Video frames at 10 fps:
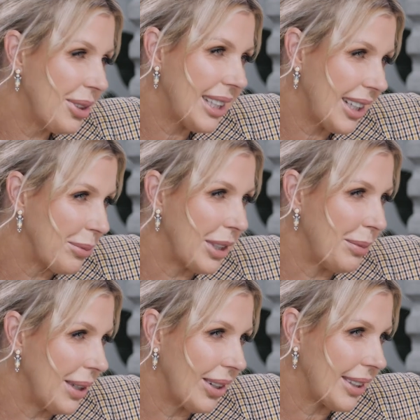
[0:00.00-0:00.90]
think I'm going to
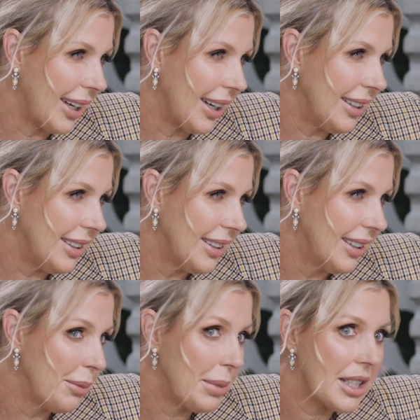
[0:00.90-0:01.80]
be okay
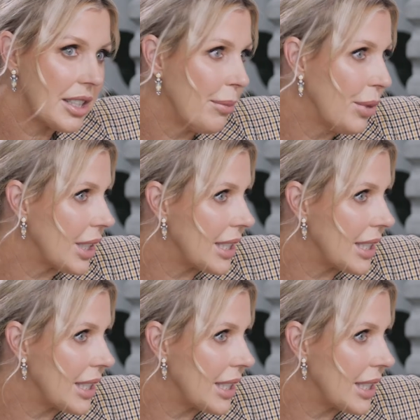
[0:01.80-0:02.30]
because I'm not